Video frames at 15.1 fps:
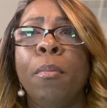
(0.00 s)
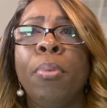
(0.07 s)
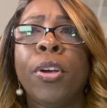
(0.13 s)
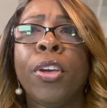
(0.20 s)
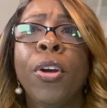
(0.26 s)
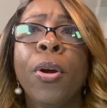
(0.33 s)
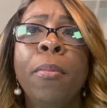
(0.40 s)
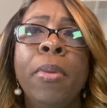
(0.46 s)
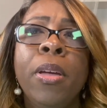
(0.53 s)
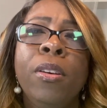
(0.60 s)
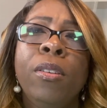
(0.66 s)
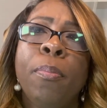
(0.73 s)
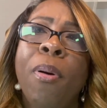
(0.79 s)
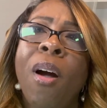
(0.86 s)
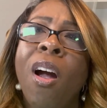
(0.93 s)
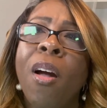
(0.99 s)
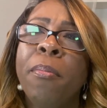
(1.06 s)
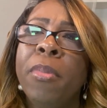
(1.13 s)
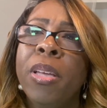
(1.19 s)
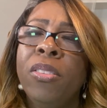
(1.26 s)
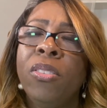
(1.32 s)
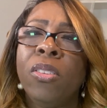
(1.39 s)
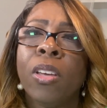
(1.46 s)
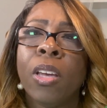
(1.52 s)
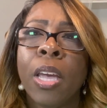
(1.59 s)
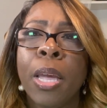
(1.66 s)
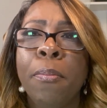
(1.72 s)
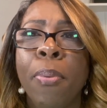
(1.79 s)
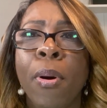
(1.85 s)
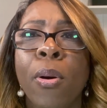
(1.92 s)
Procurement departments
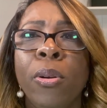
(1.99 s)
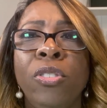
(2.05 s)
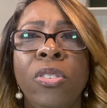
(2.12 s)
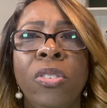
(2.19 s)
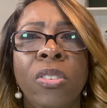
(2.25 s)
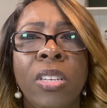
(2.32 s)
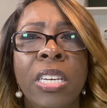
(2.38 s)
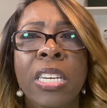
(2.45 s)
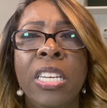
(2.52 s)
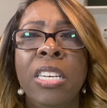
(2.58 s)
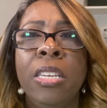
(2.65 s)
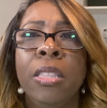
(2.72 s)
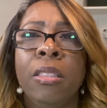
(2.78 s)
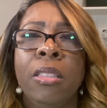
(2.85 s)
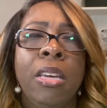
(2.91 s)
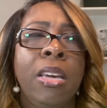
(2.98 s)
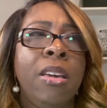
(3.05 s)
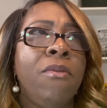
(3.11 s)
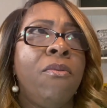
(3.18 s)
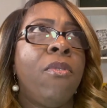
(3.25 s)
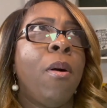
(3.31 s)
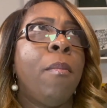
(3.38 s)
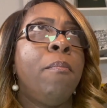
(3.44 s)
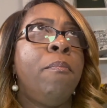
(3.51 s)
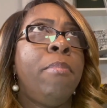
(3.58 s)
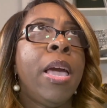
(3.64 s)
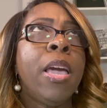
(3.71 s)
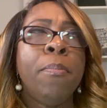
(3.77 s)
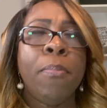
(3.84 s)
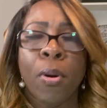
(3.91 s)
can purchase anything from
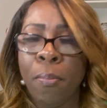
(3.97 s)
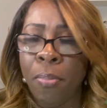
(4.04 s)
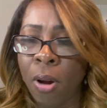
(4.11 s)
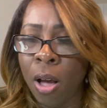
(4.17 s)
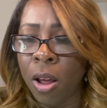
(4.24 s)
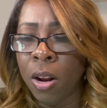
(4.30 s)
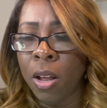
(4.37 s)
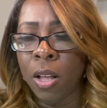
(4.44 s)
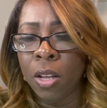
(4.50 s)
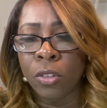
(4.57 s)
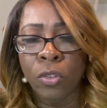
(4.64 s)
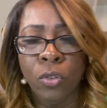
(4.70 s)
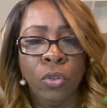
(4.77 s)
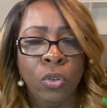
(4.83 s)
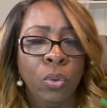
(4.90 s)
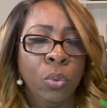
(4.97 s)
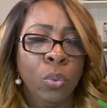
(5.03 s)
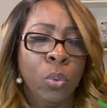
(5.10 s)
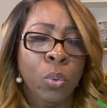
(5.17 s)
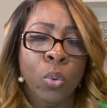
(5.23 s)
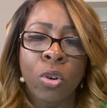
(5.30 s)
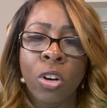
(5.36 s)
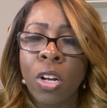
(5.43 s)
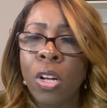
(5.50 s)
paper products to